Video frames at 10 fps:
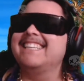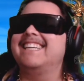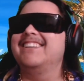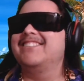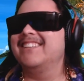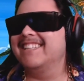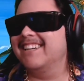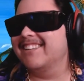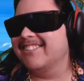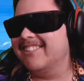Gives me
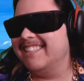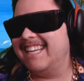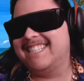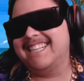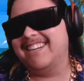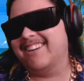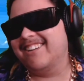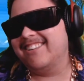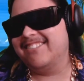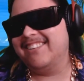another one. That shit
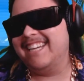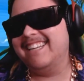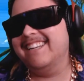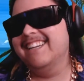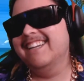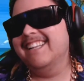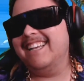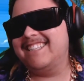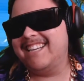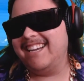hurt, man.
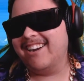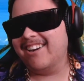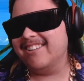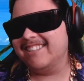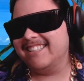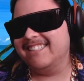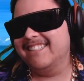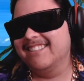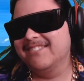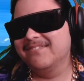That shit hurted.
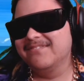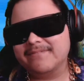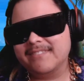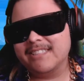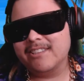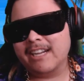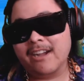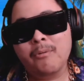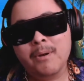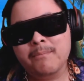You know, I
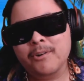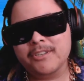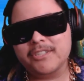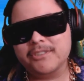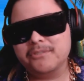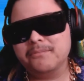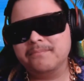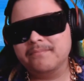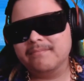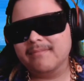got one more too.
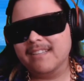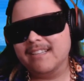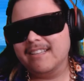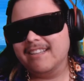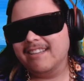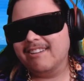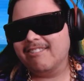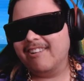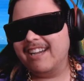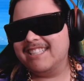
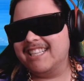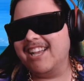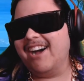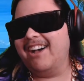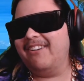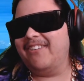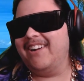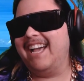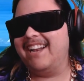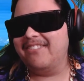Why is this
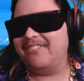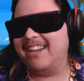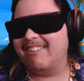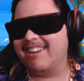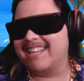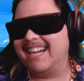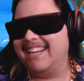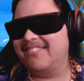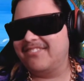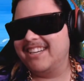offered at a fair? What
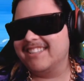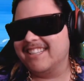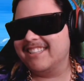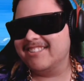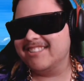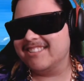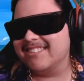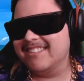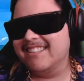kind of fair did I go to?